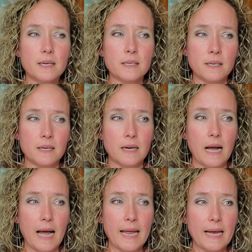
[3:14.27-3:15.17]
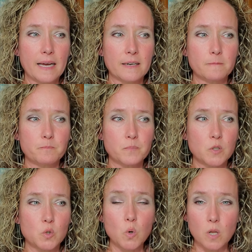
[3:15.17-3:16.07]
I had
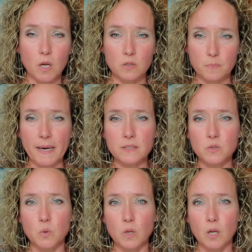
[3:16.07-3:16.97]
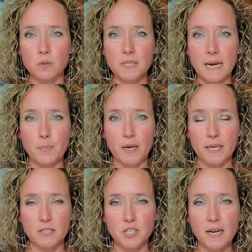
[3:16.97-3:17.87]
school clothes, back to school clothes that I bought
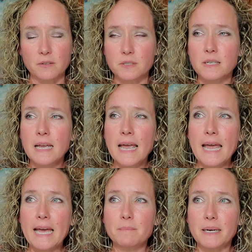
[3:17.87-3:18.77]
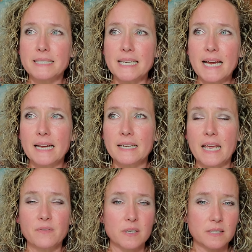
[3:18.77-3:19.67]
at each house. And my dad
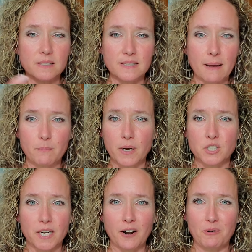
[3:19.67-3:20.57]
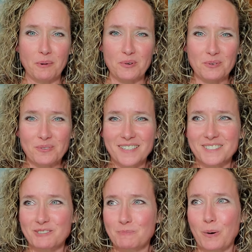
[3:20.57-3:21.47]
gave us a set budget. I don't remember what it
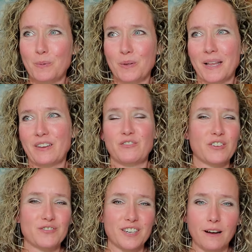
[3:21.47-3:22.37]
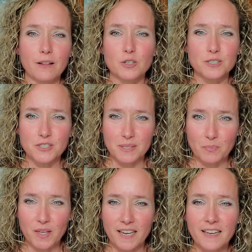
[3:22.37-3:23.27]
was. It was probably like $50 or
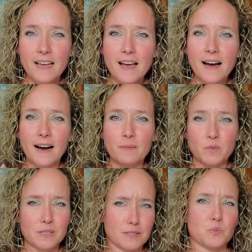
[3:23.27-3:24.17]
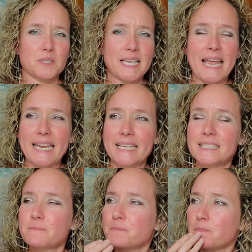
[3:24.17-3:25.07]
something, because this was the 80s.